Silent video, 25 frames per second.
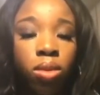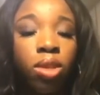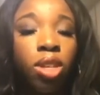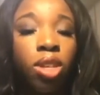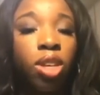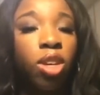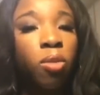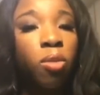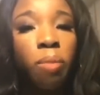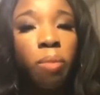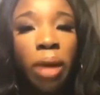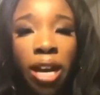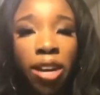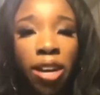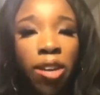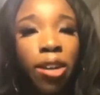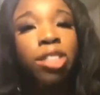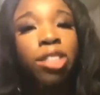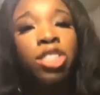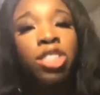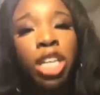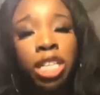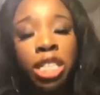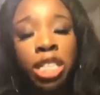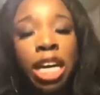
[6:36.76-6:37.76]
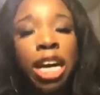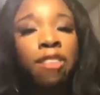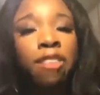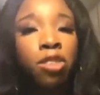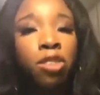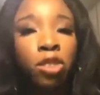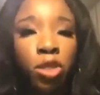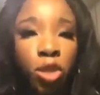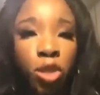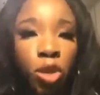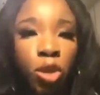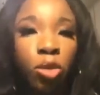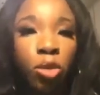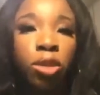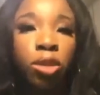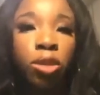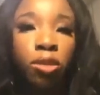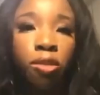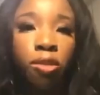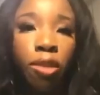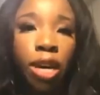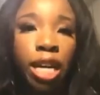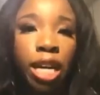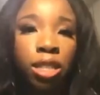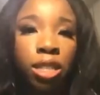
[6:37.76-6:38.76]
No, background checks have to do with
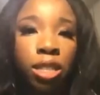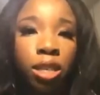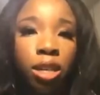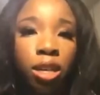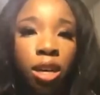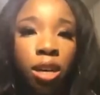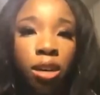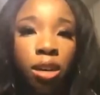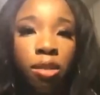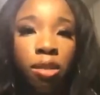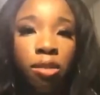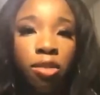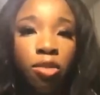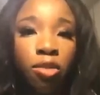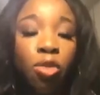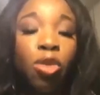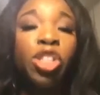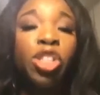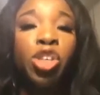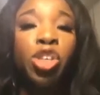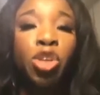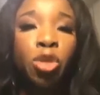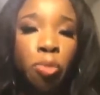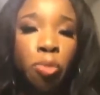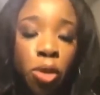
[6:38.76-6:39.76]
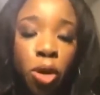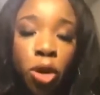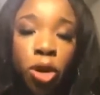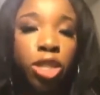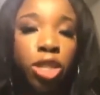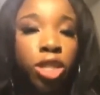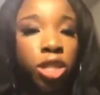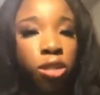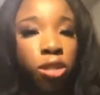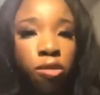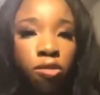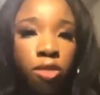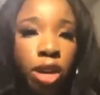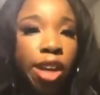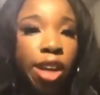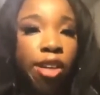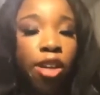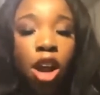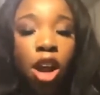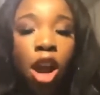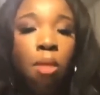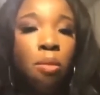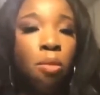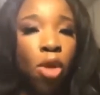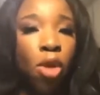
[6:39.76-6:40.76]
the fact of when you purchase a
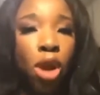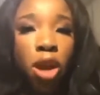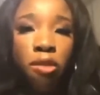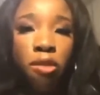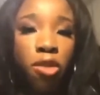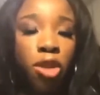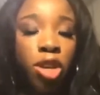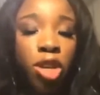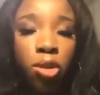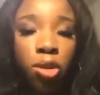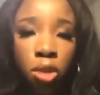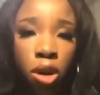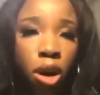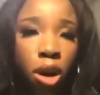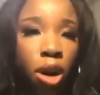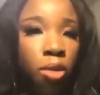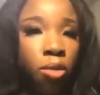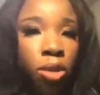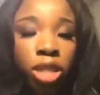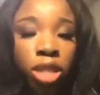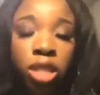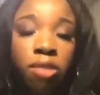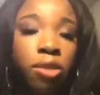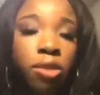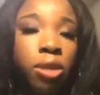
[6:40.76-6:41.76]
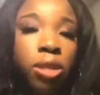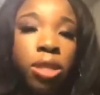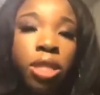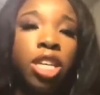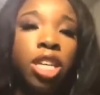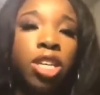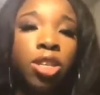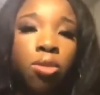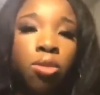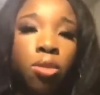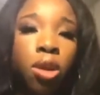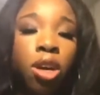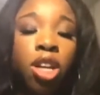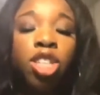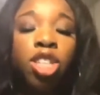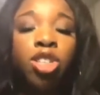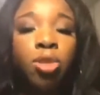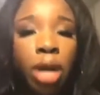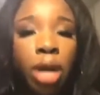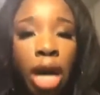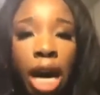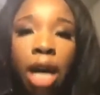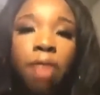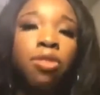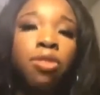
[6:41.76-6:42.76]
firearm, wherever you are, whichever state you are,
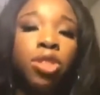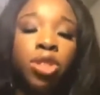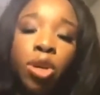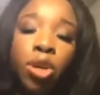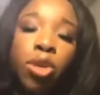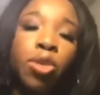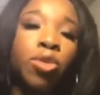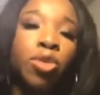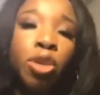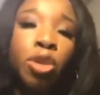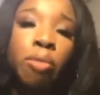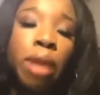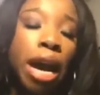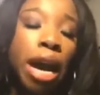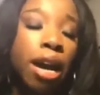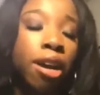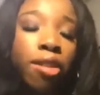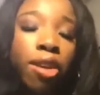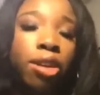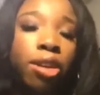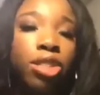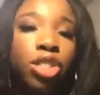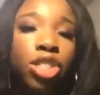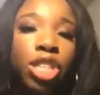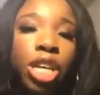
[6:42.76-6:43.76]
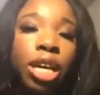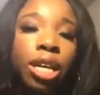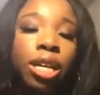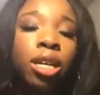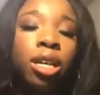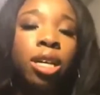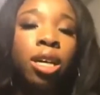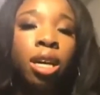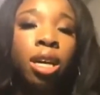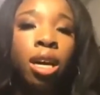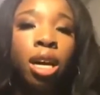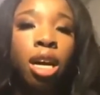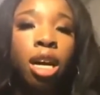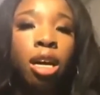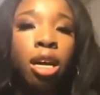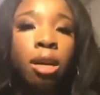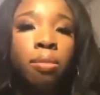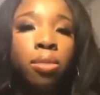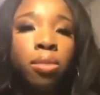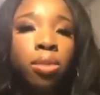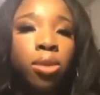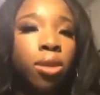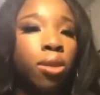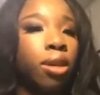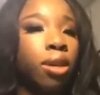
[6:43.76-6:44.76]
you have to go through a background check.
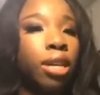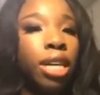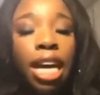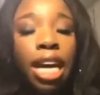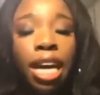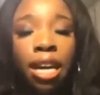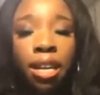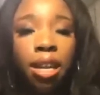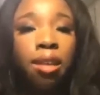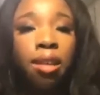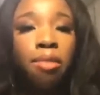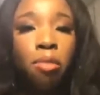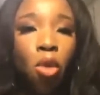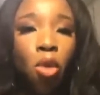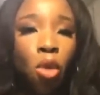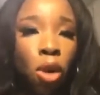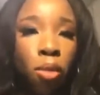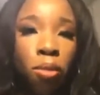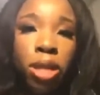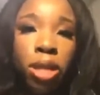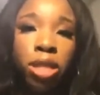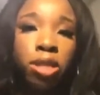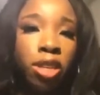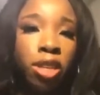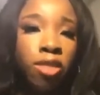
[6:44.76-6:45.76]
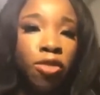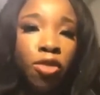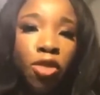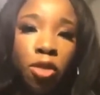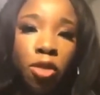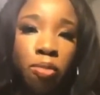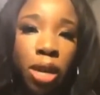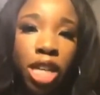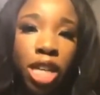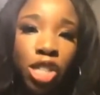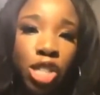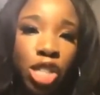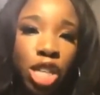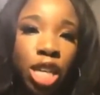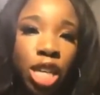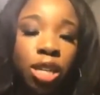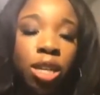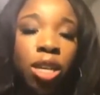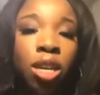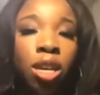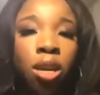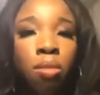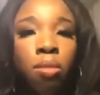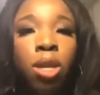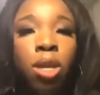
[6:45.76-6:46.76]
So again, more
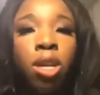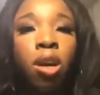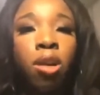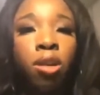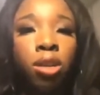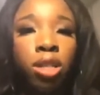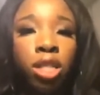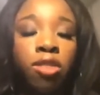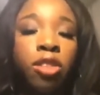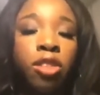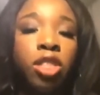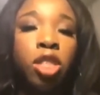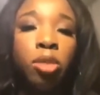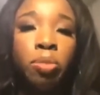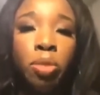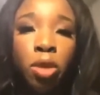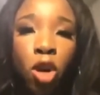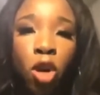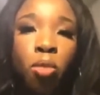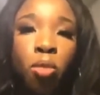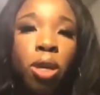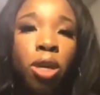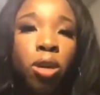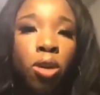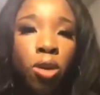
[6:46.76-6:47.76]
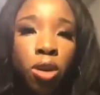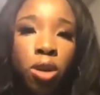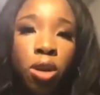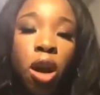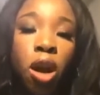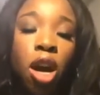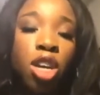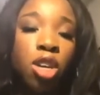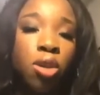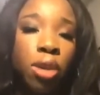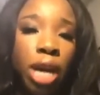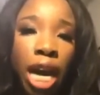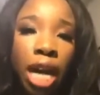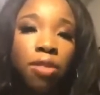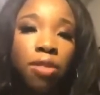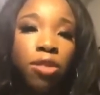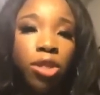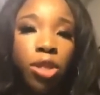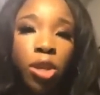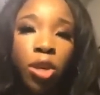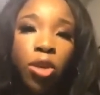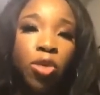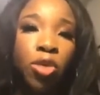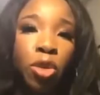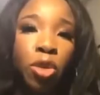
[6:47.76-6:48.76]
misinformation, regardless if it's a permit or not, you have to
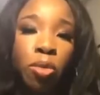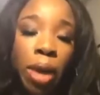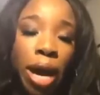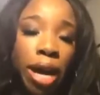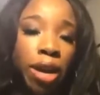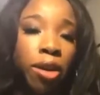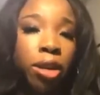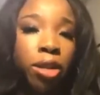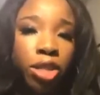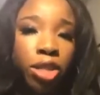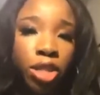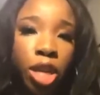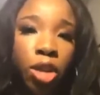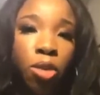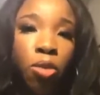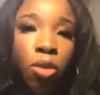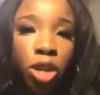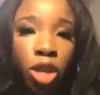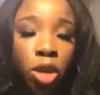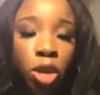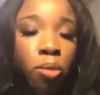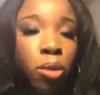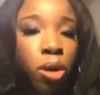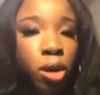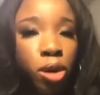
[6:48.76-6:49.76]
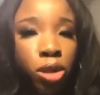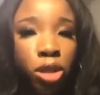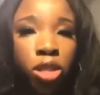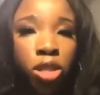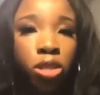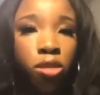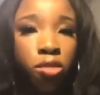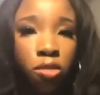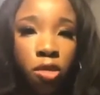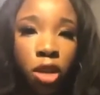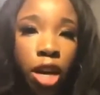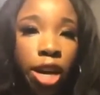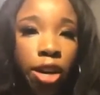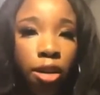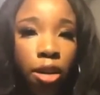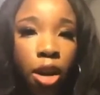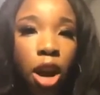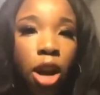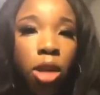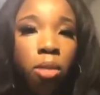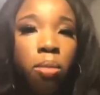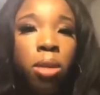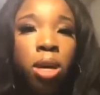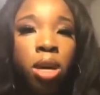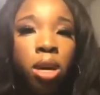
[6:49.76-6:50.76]
go through a background check when you purchase a
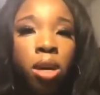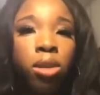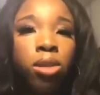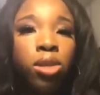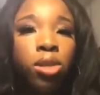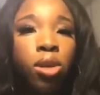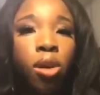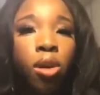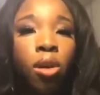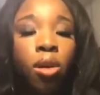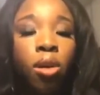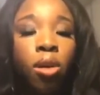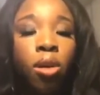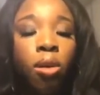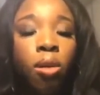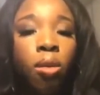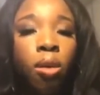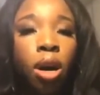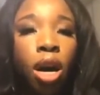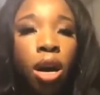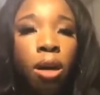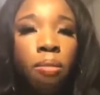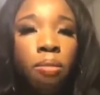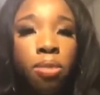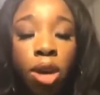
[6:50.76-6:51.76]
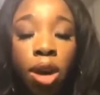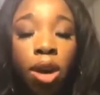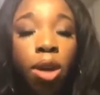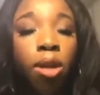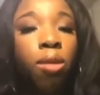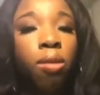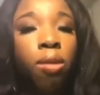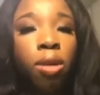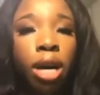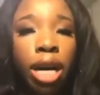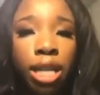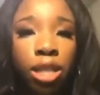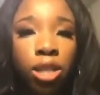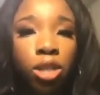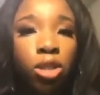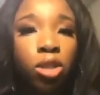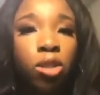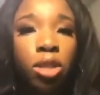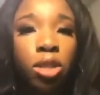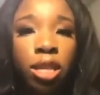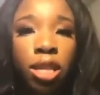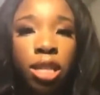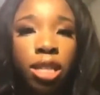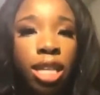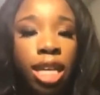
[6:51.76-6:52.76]
firearm. So no, I
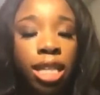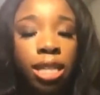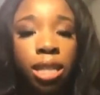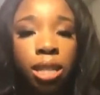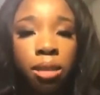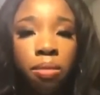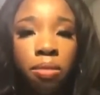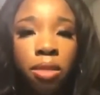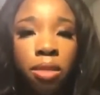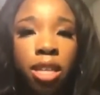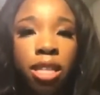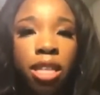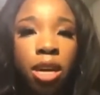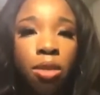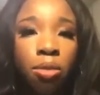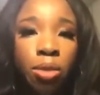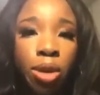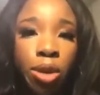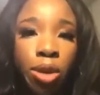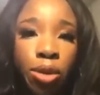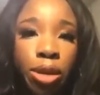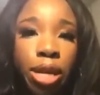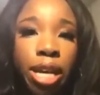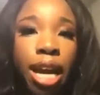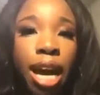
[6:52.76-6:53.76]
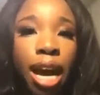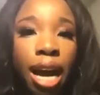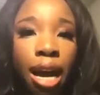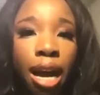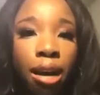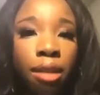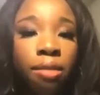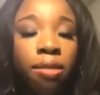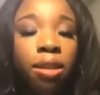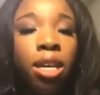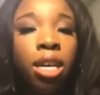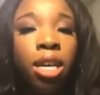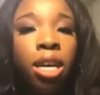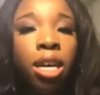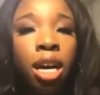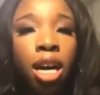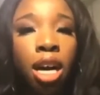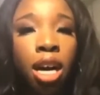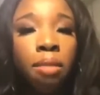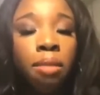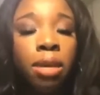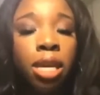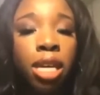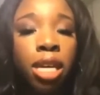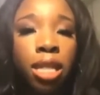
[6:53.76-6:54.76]
do think that's something that we already have
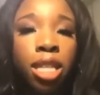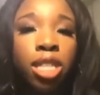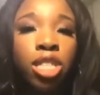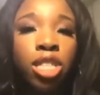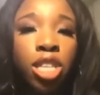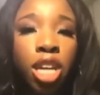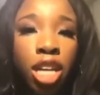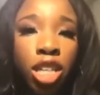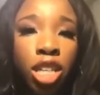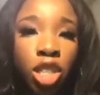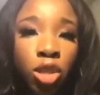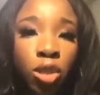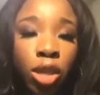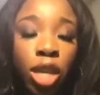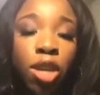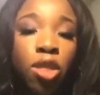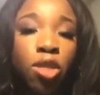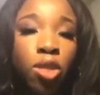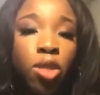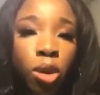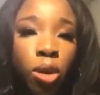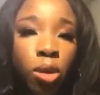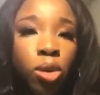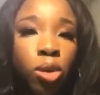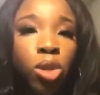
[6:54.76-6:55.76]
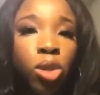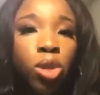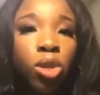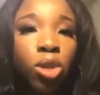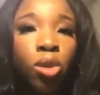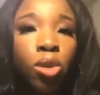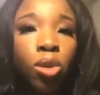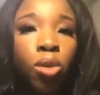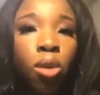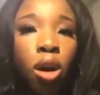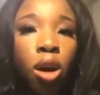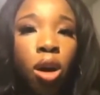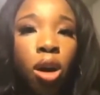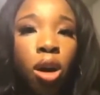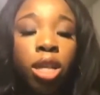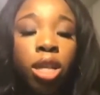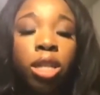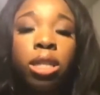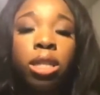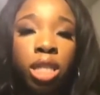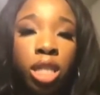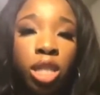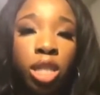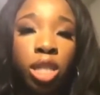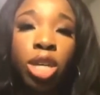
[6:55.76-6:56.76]
in this country, and those who are
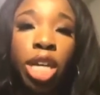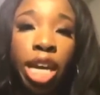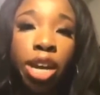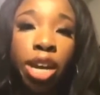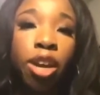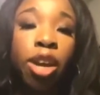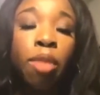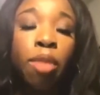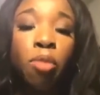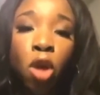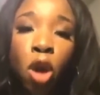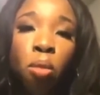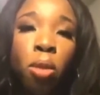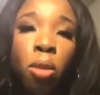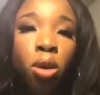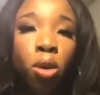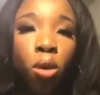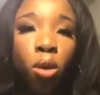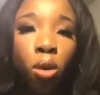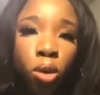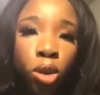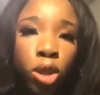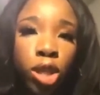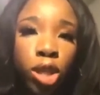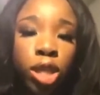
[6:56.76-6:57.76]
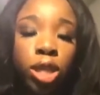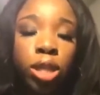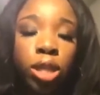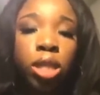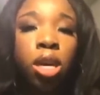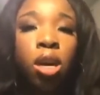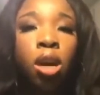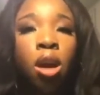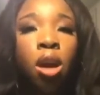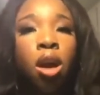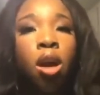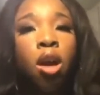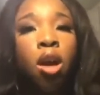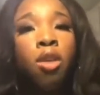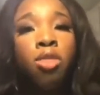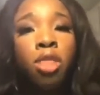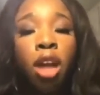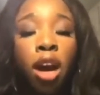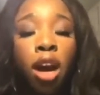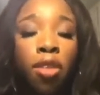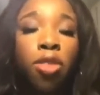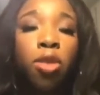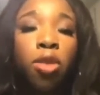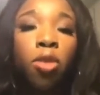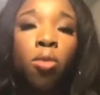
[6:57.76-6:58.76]
concealed carry permit holders are
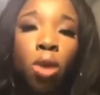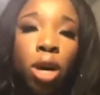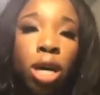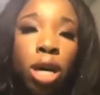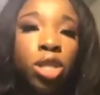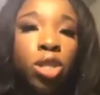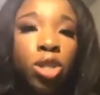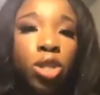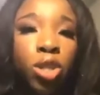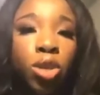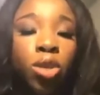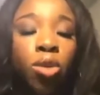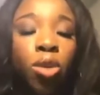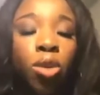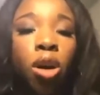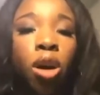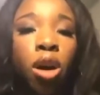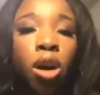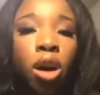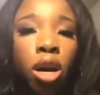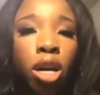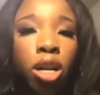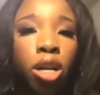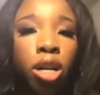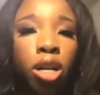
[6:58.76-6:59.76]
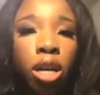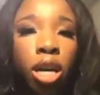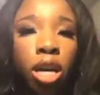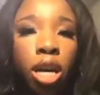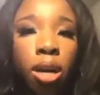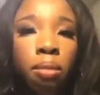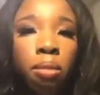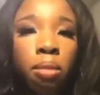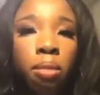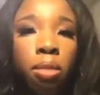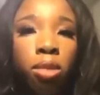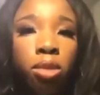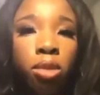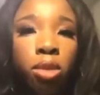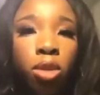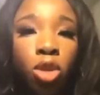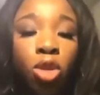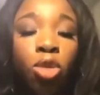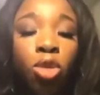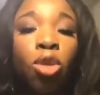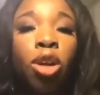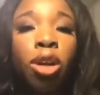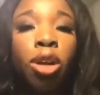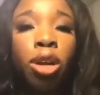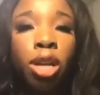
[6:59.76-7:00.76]
not the ones who
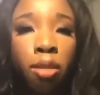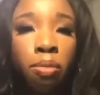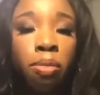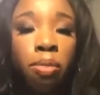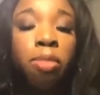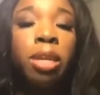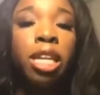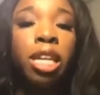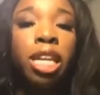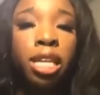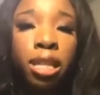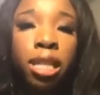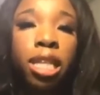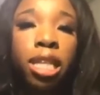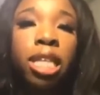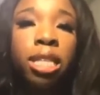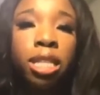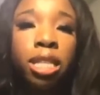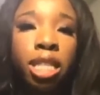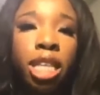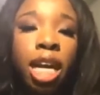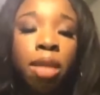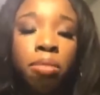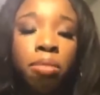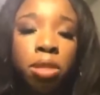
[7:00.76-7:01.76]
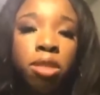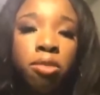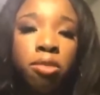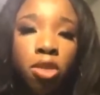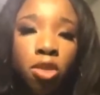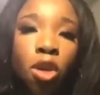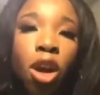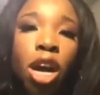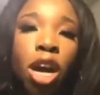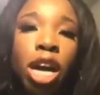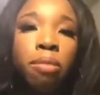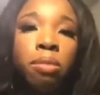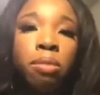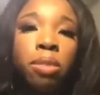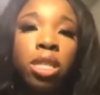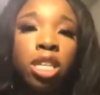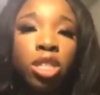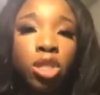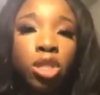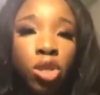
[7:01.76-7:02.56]
are implementing these types of crimes.